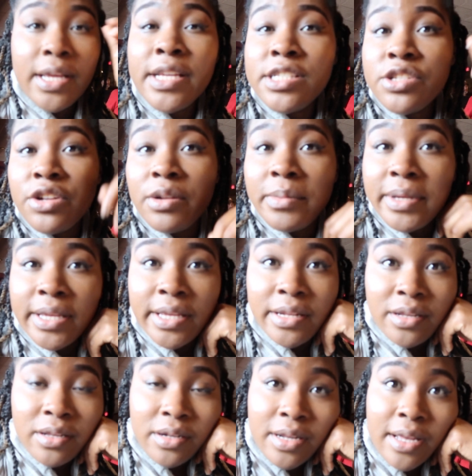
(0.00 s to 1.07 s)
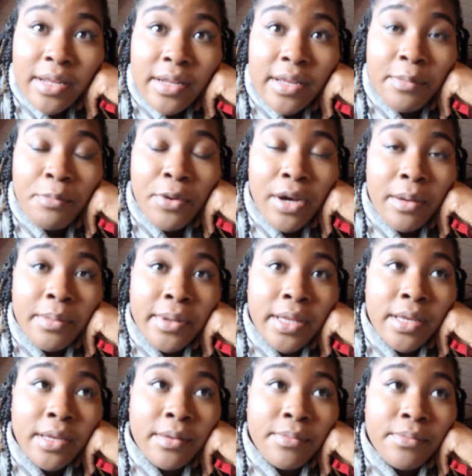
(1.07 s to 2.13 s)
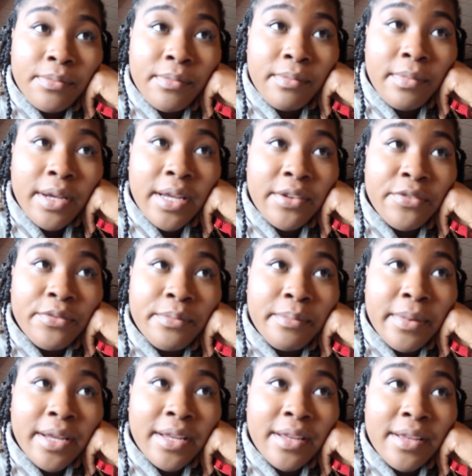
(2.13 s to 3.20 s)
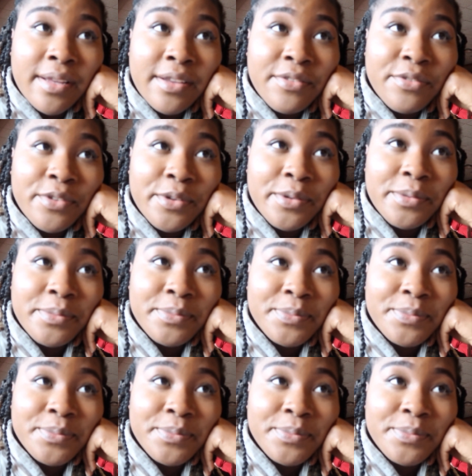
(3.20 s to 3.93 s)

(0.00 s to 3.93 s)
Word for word: he's gonna be eating probably my, my uh, food,